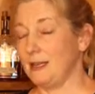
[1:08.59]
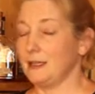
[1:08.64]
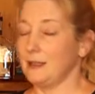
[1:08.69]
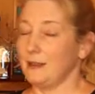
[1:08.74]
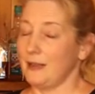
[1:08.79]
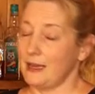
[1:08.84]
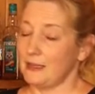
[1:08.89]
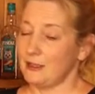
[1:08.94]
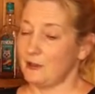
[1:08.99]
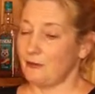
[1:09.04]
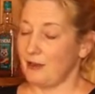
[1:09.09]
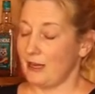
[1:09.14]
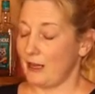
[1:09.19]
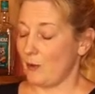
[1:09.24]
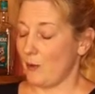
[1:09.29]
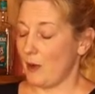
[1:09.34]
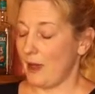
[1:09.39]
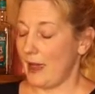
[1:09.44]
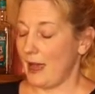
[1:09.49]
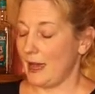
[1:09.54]
So that's really
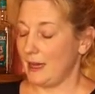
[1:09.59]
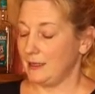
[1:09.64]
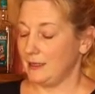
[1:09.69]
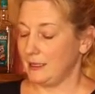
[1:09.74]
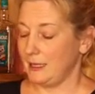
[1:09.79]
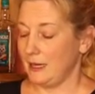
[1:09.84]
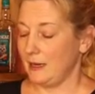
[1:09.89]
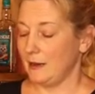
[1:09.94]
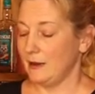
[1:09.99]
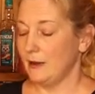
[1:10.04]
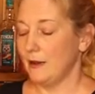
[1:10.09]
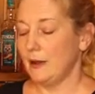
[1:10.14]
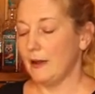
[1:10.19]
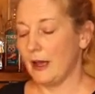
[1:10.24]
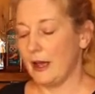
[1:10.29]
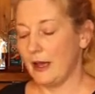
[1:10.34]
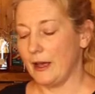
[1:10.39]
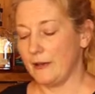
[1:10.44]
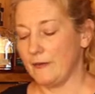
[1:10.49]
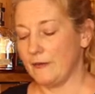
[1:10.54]
quite handy
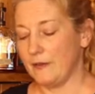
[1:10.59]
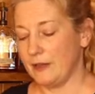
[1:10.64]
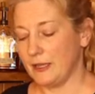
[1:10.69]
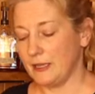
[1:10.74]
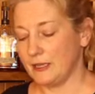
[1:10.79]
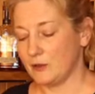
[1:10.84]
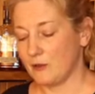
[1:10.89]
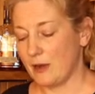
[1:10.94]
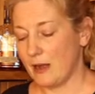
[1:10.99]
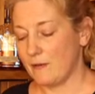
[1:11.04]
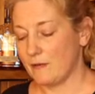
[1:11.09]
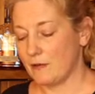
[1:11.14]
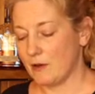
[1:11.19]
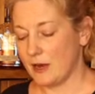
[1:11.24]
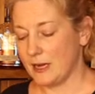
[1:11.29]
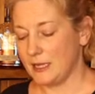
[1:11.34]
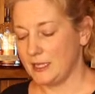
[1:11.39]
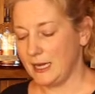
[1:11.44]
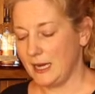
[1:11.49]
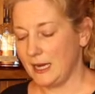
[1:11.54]
for this grape
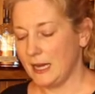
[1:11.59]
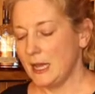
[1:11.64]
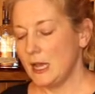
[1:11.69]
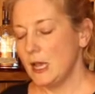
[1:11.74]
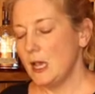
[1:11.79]
variety.